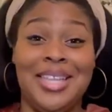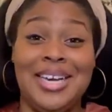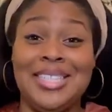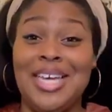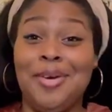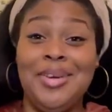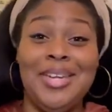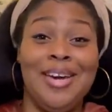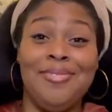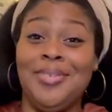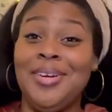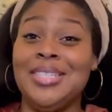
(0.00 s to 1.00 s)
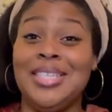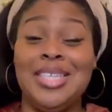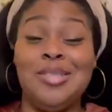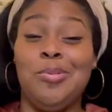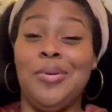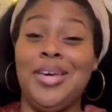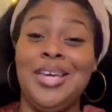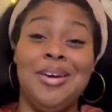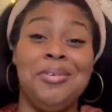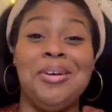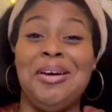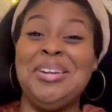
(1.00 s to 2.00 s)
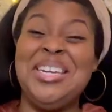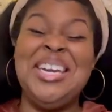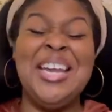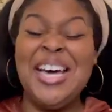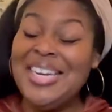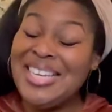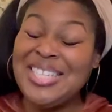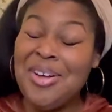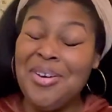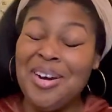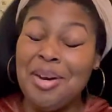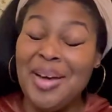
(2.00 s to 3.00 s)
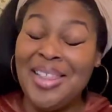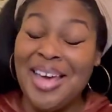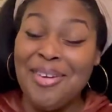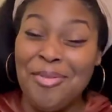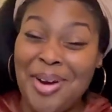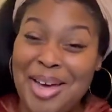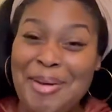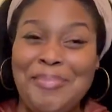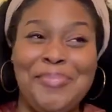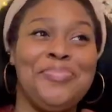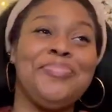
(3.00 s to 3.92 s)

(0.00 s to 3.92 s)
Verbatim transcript: Like I said, we not friends at this point. He don't know nothing that's going on in my life, right?